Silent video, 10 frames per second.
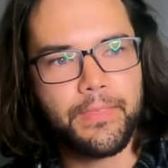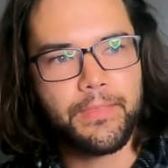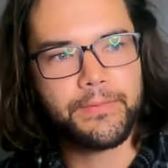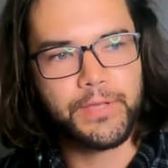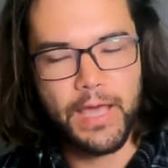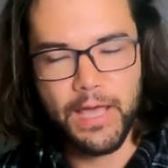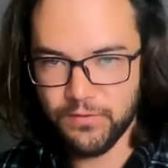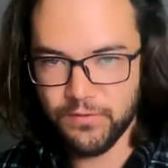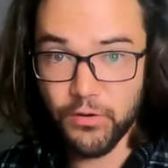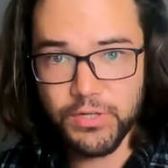to have
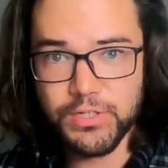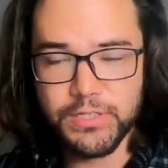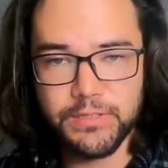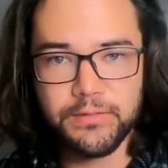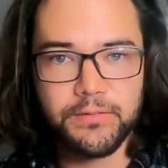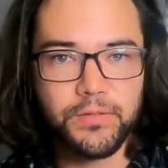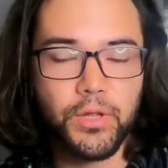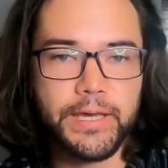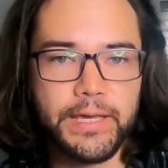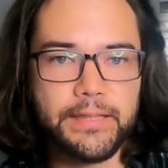courage in
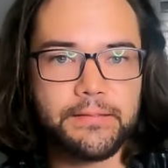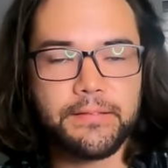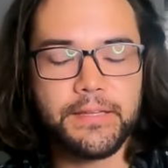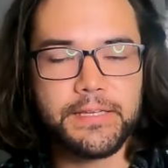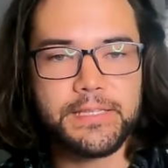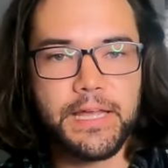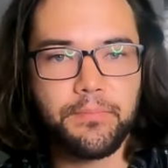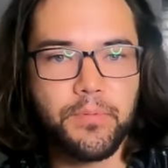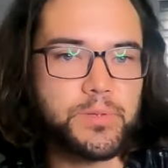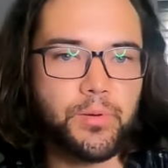looking at the things that
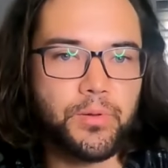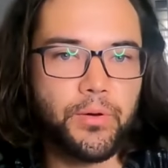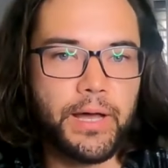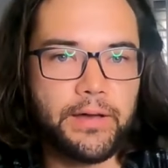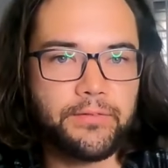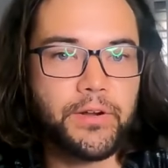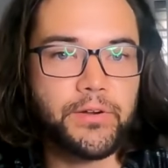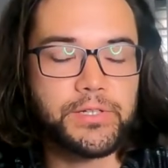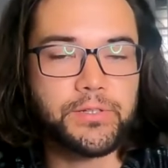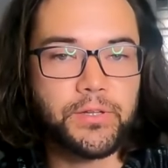most people don't have
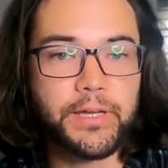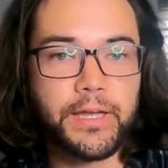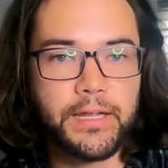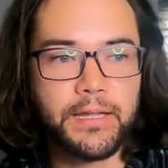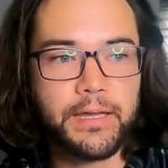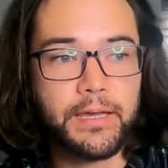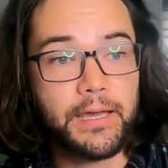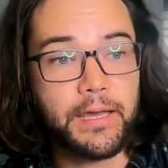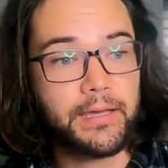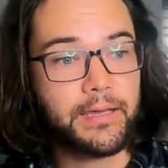courage to look at.
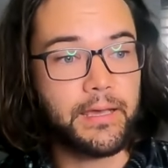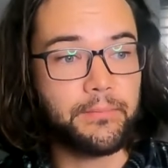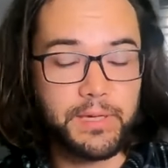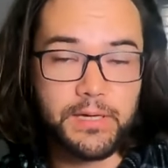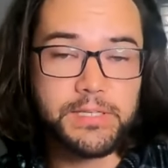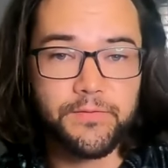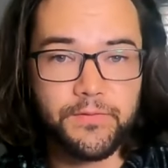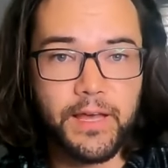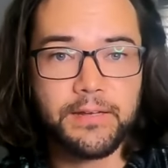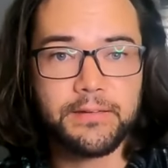And because of
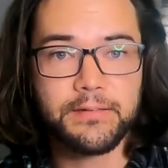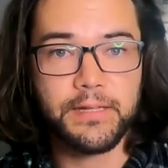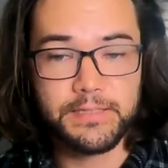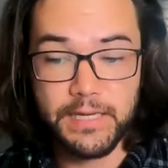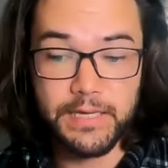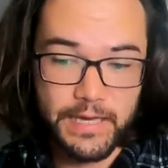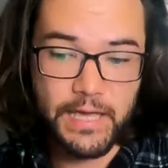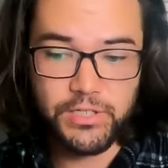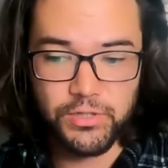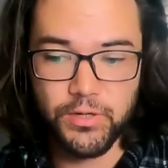that, and taking
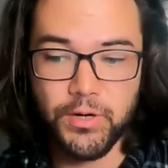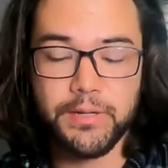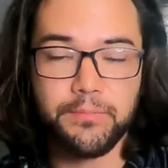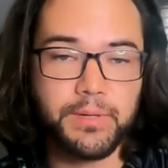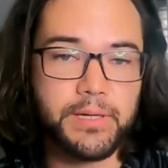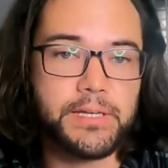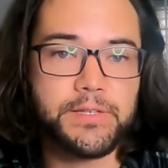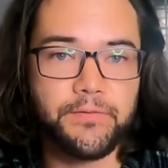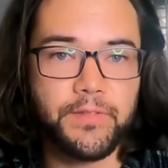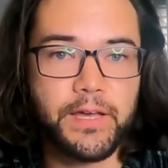action on it, and because
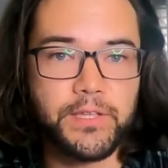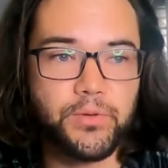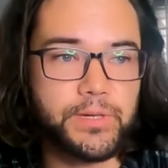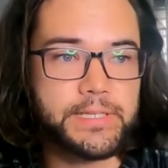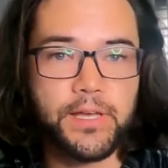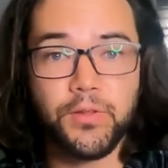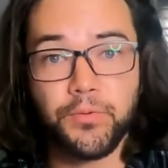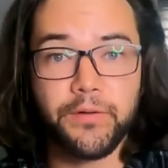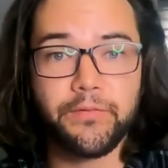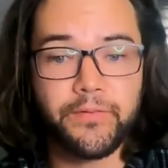of that, you excel in
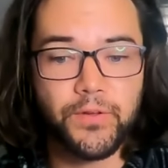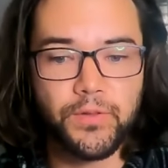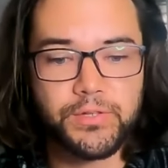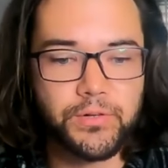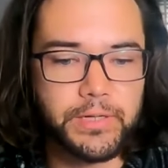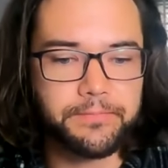whatever field that you're in.